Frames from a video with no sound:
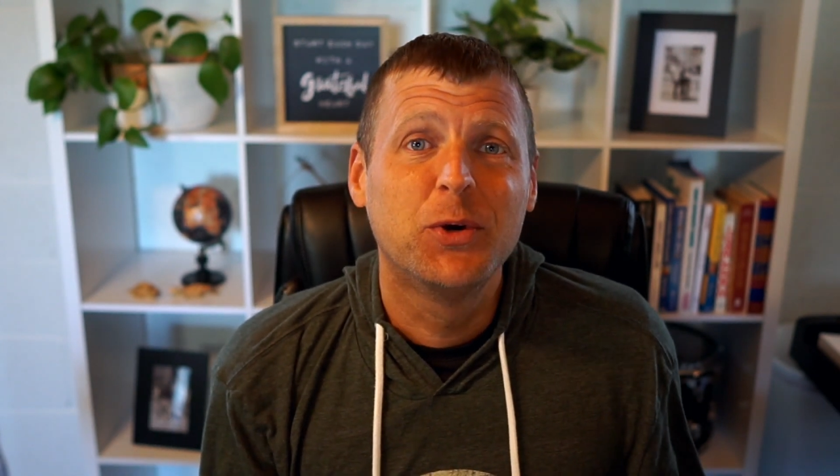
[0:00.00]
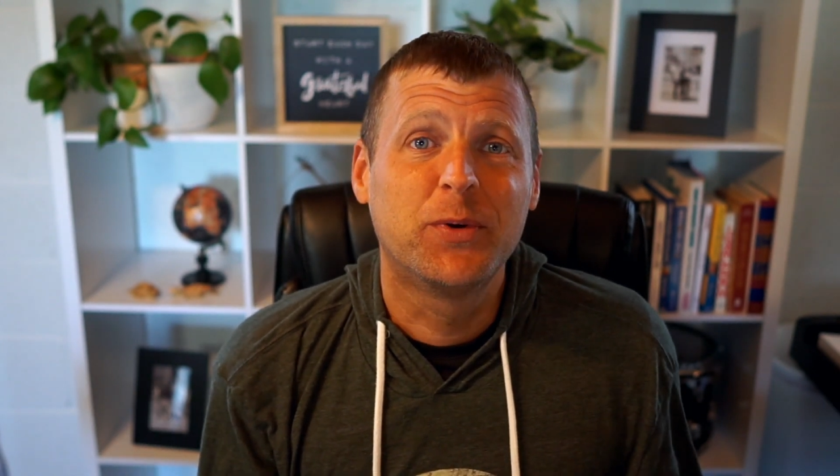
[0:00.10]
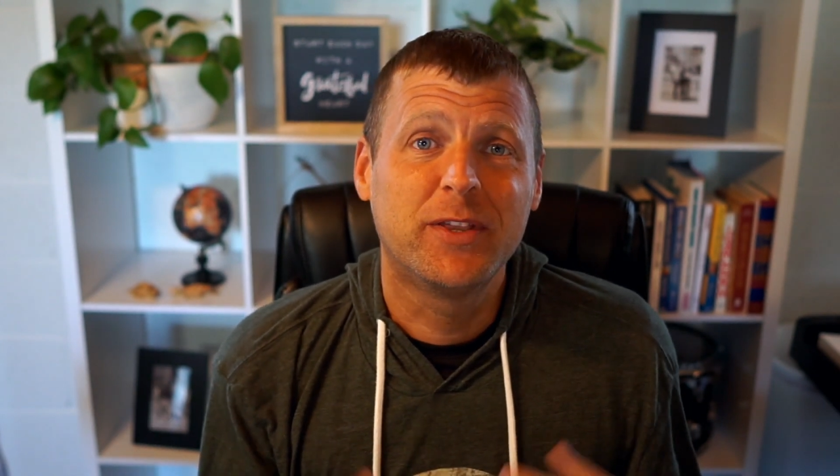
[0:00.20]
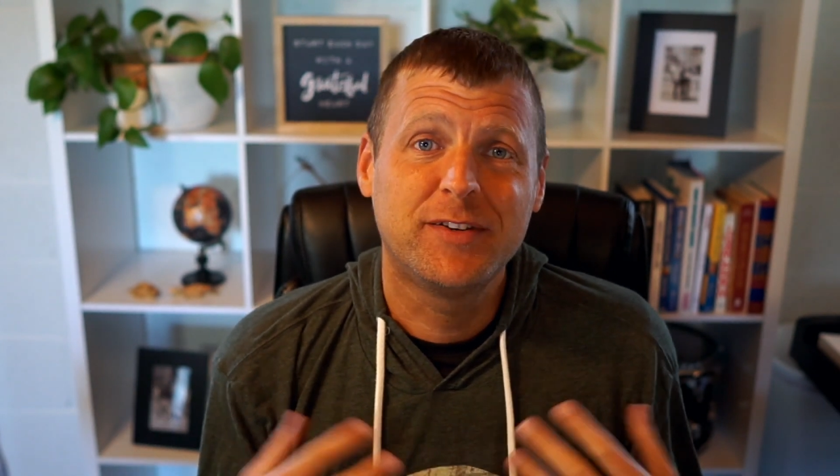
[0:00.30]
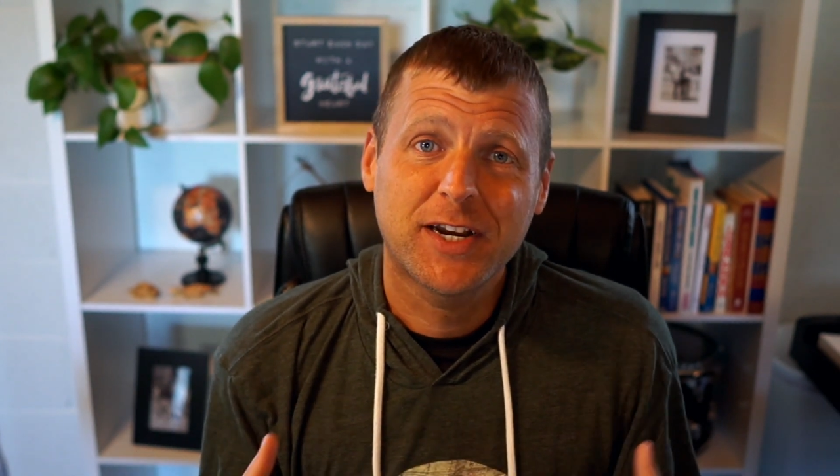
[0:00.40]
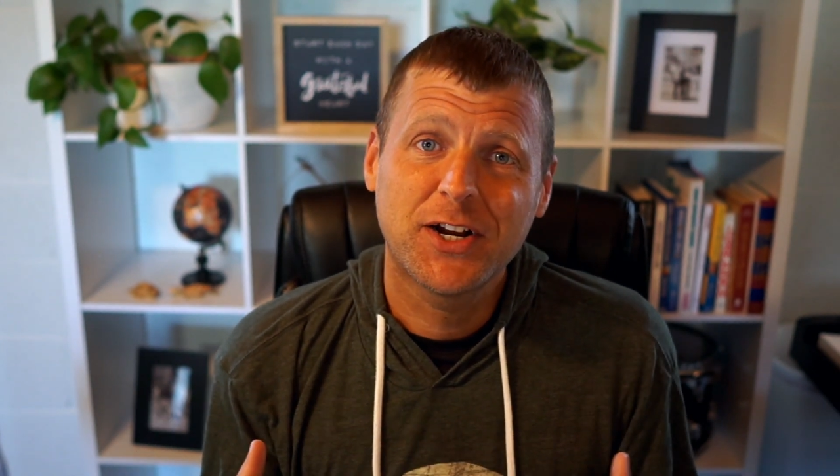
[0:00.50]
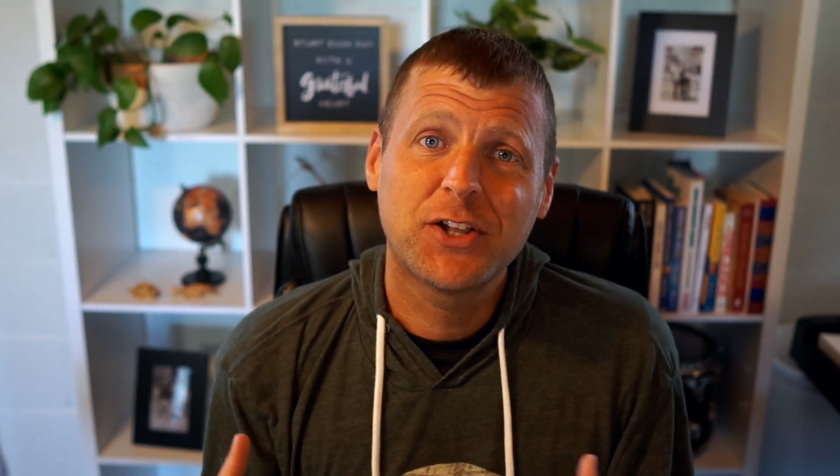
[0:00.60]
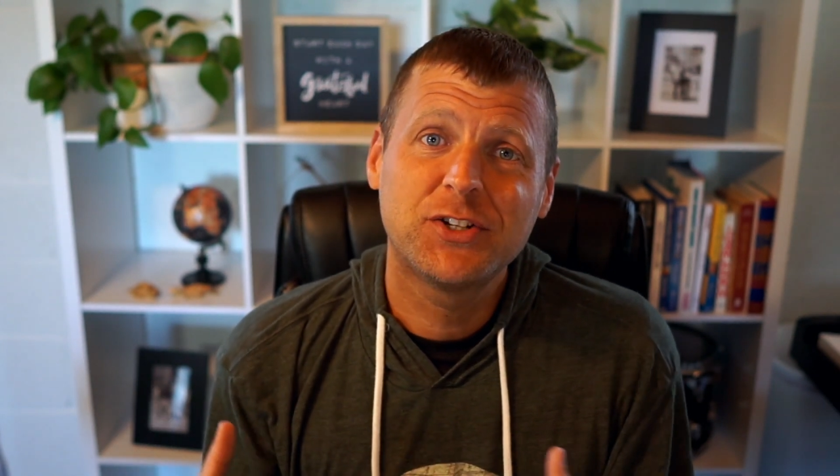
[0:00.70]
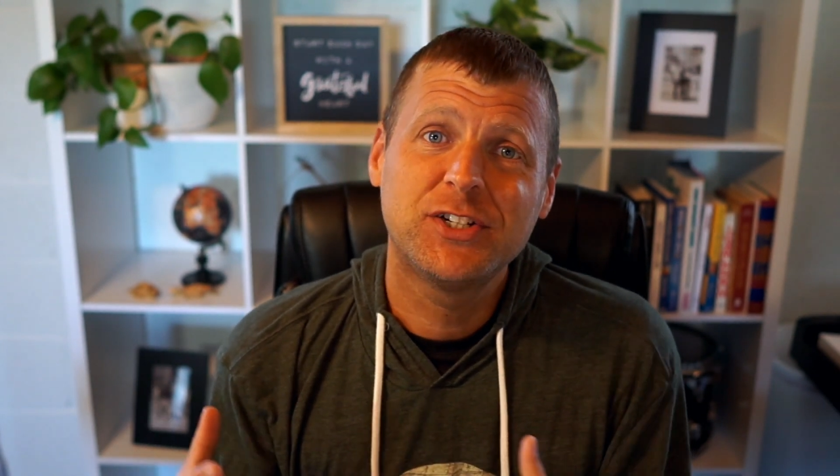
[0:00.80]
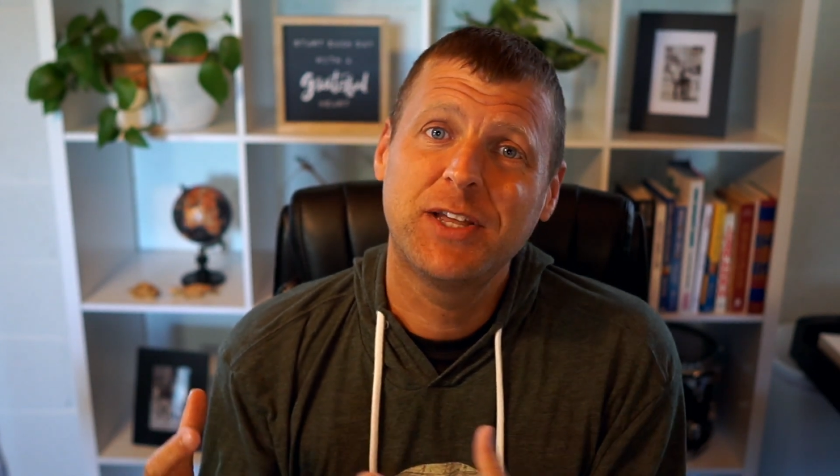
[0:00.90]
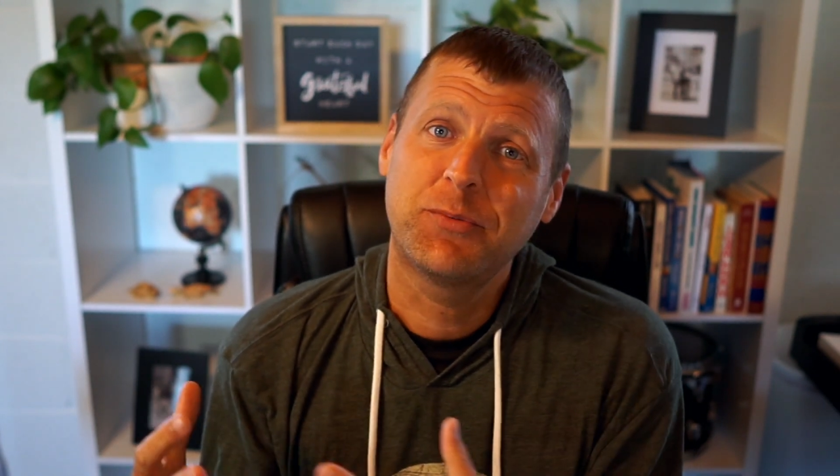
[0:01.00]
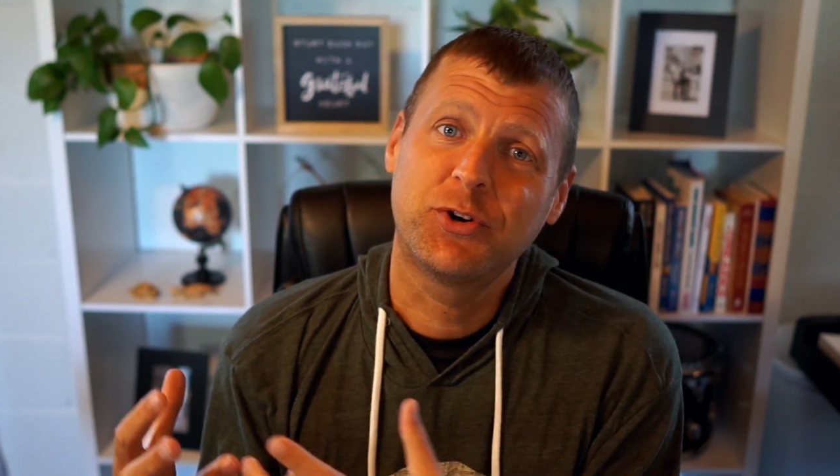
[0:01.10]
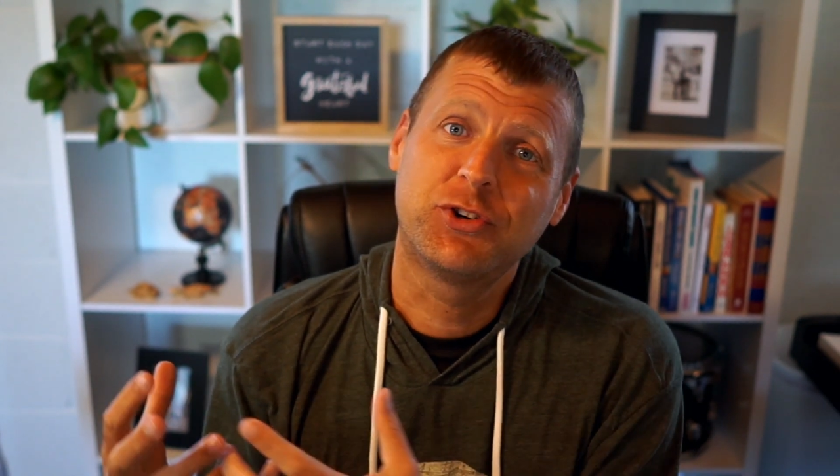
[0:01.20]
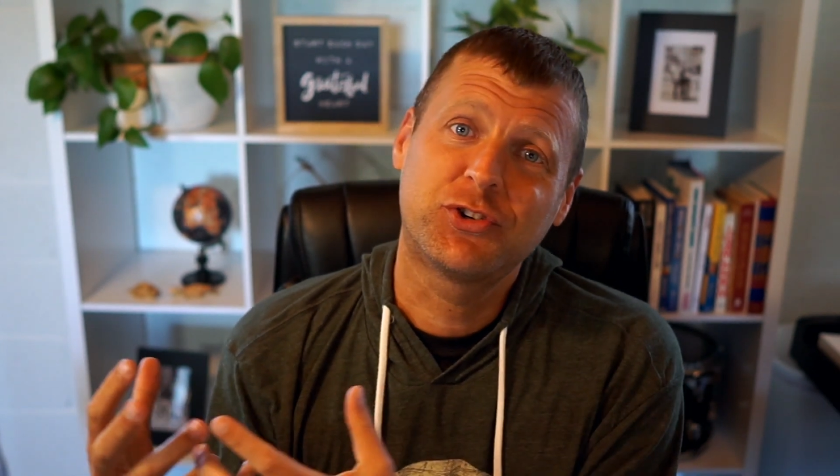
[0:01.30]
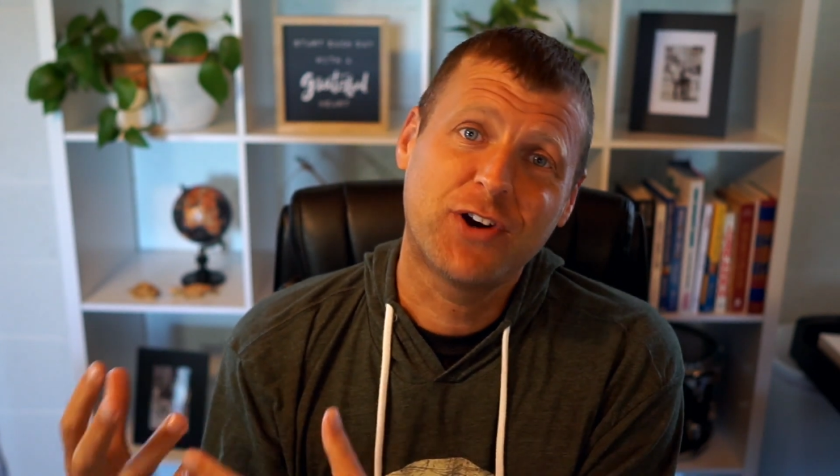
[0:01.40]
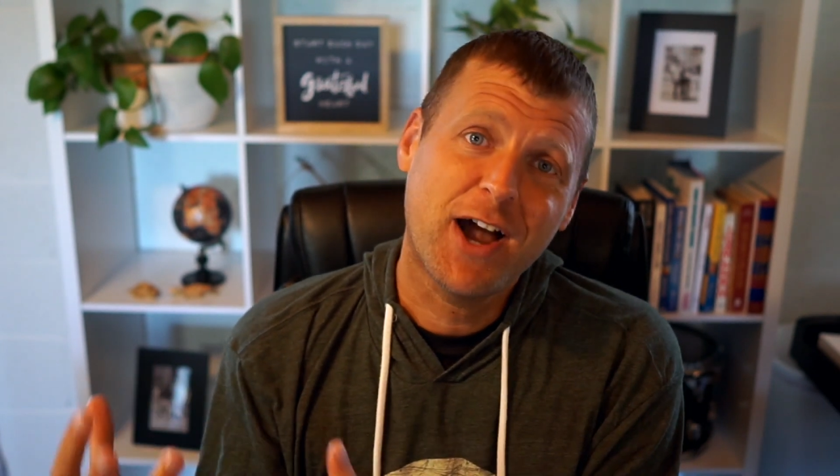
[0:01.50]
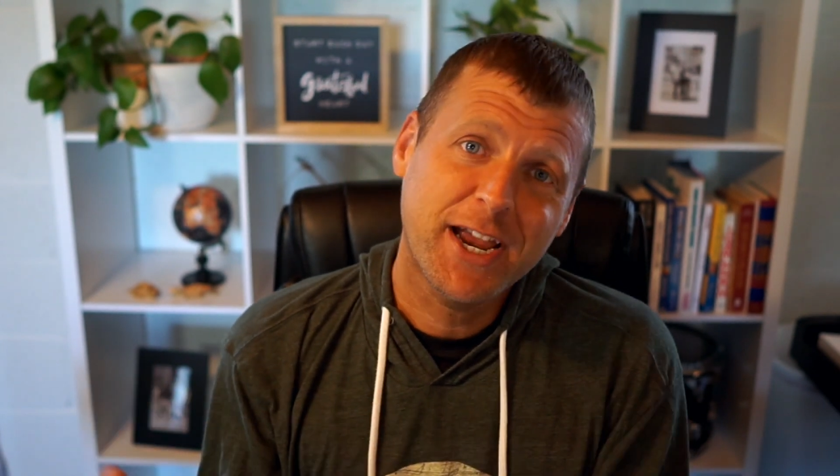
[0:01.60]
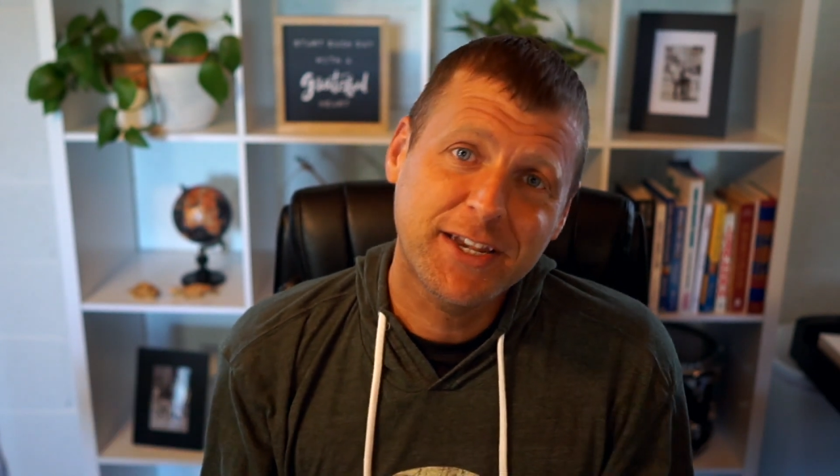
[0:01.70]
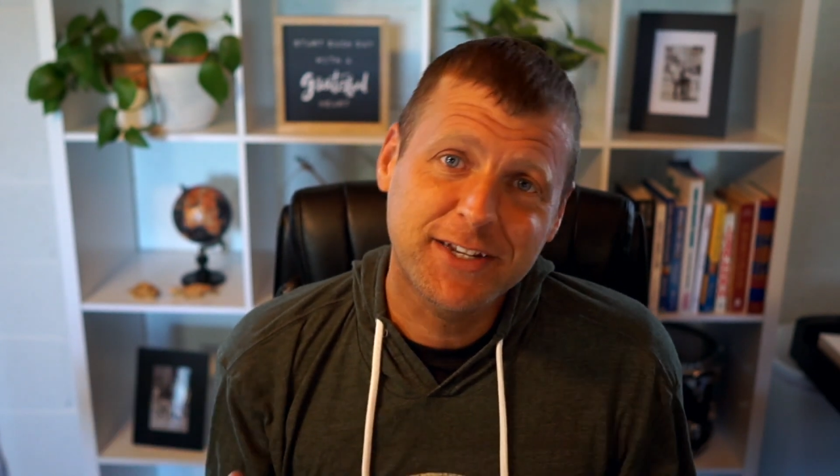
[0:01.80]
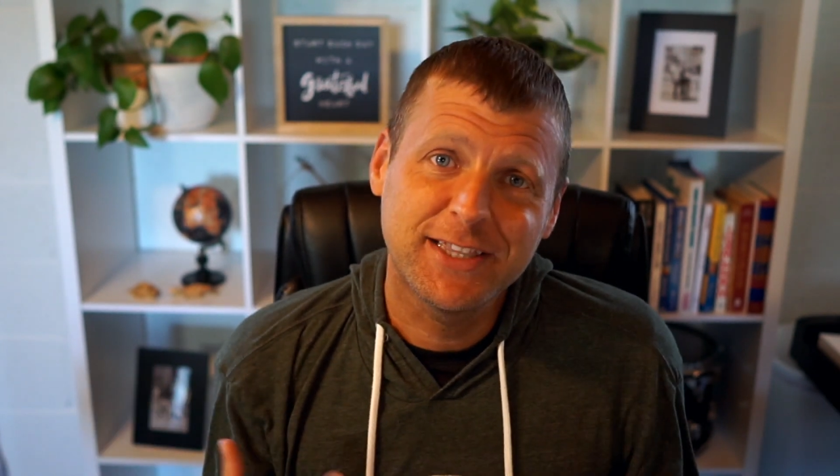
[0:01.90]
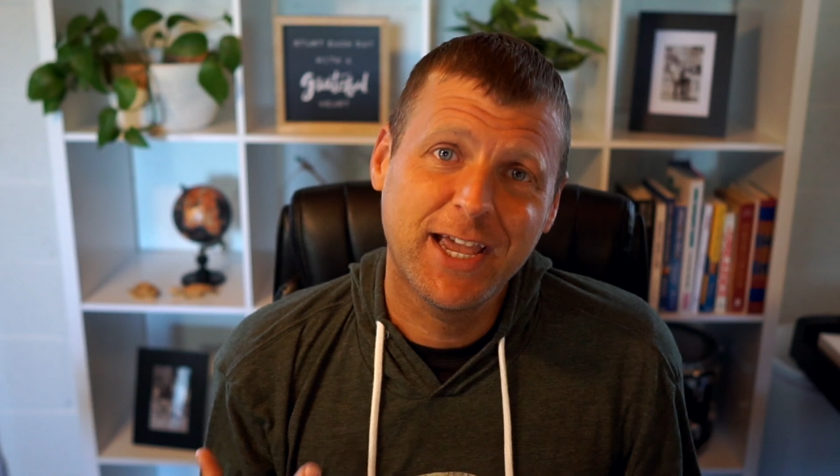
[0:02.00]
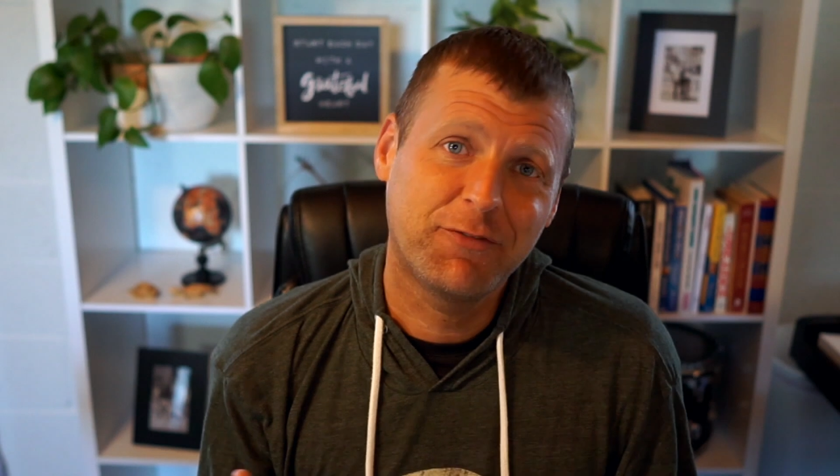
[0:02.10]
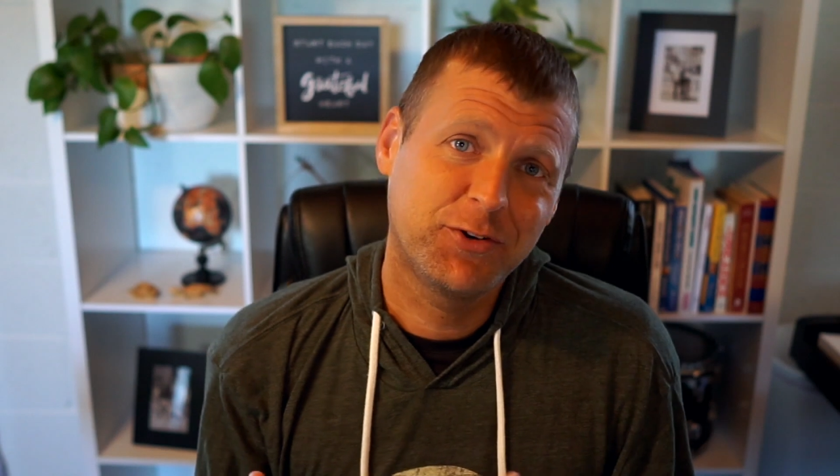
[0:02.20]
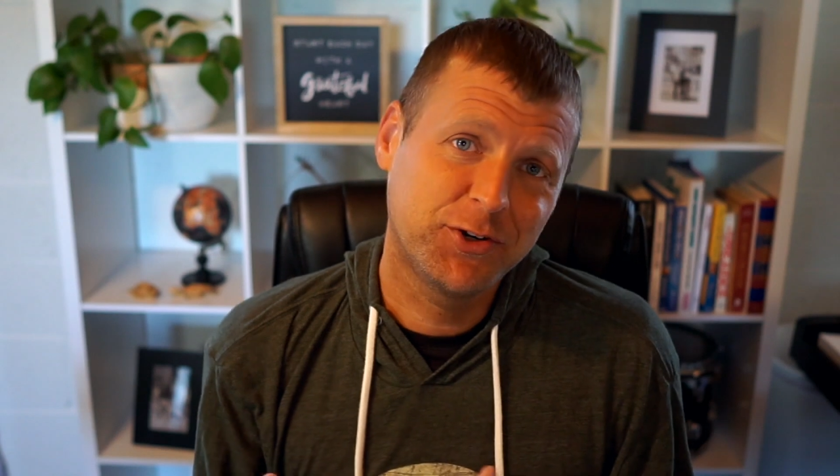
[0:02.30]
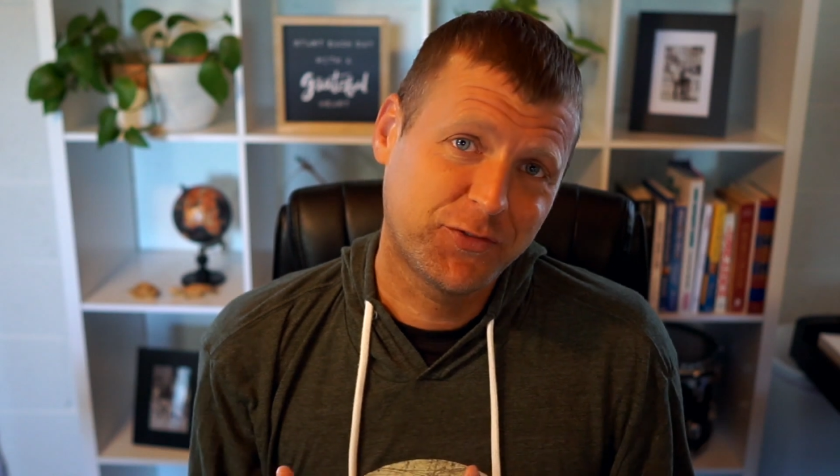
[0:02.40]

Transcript: when the technology that we're trying to leverage